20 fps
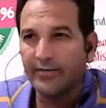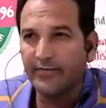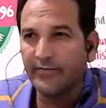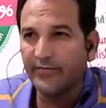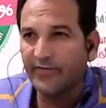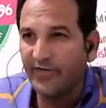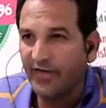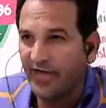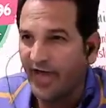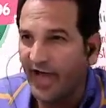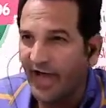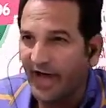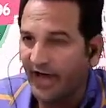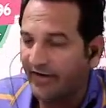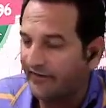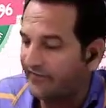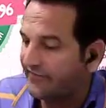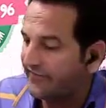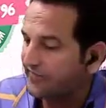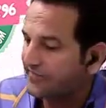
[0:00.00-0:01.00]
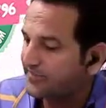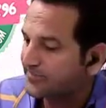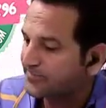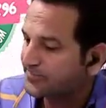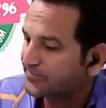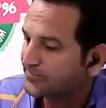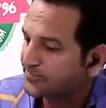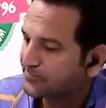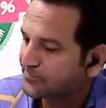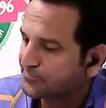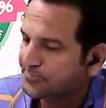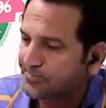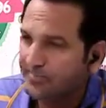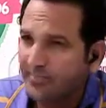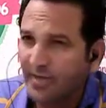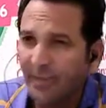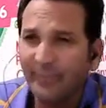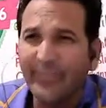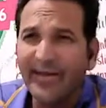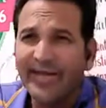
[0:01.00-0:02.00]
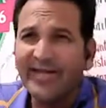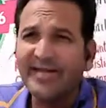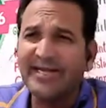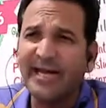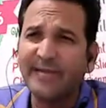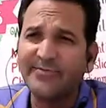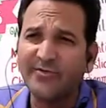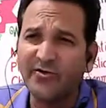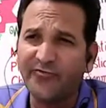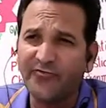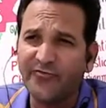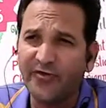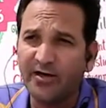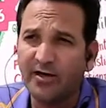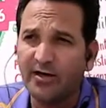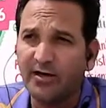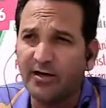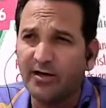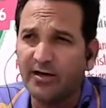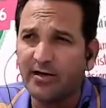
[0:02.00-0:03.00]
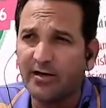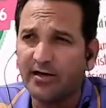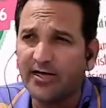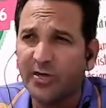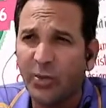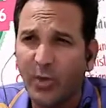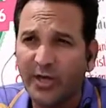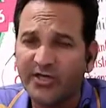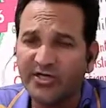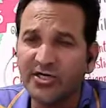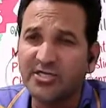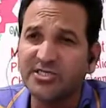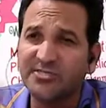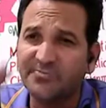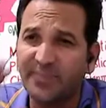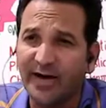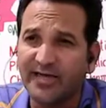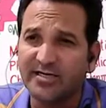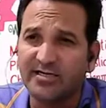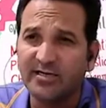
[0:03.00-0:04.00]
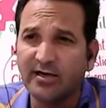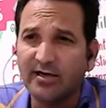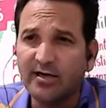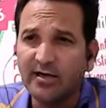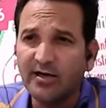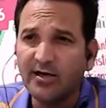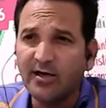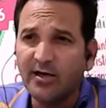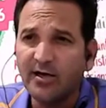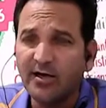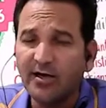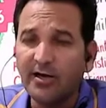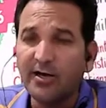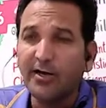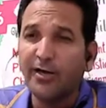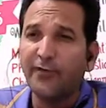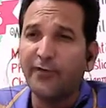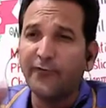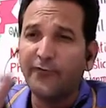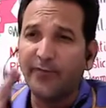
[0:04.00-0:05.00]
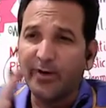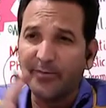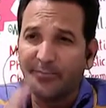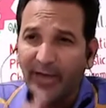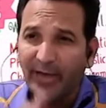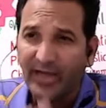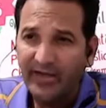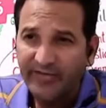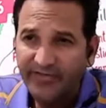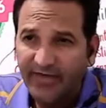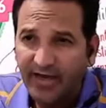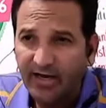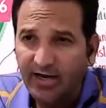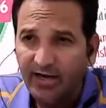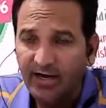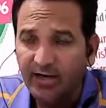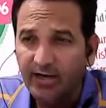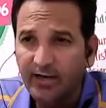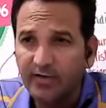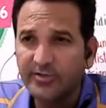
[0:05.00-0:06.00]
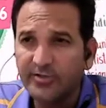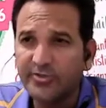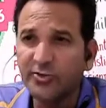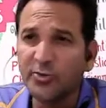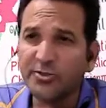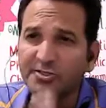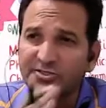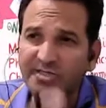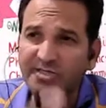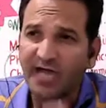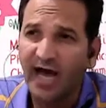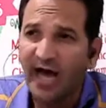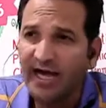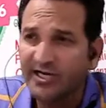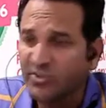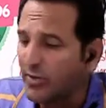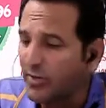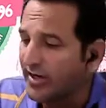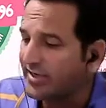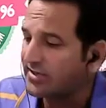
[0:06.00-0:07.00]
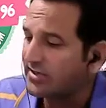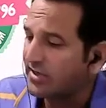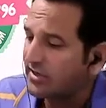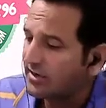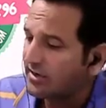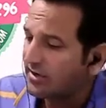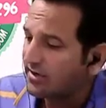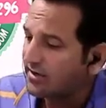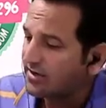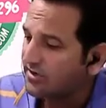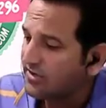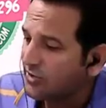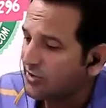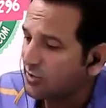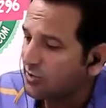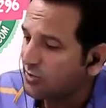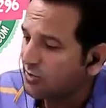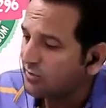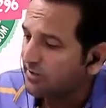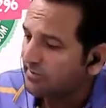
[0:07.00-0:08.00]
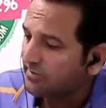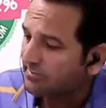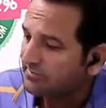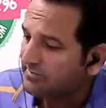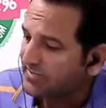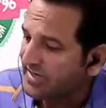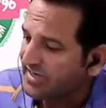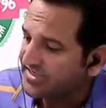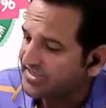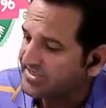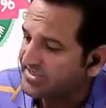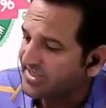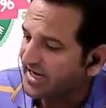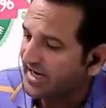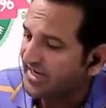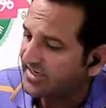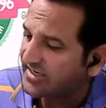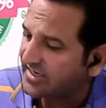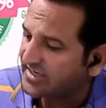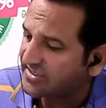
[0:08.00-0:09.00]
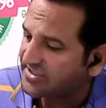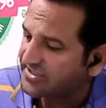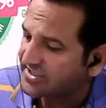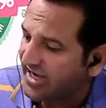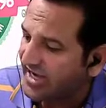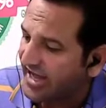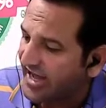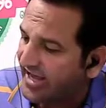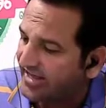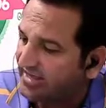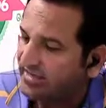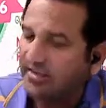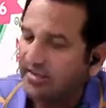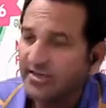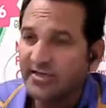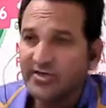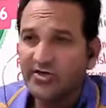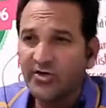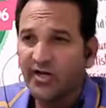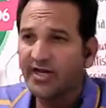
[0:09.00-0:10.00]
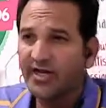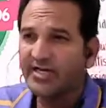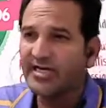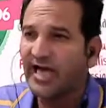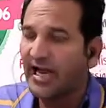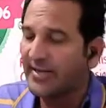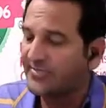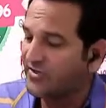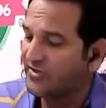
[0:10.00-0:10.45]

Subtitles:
We have many types of equations, but for basic, to start with, you must understand 3 types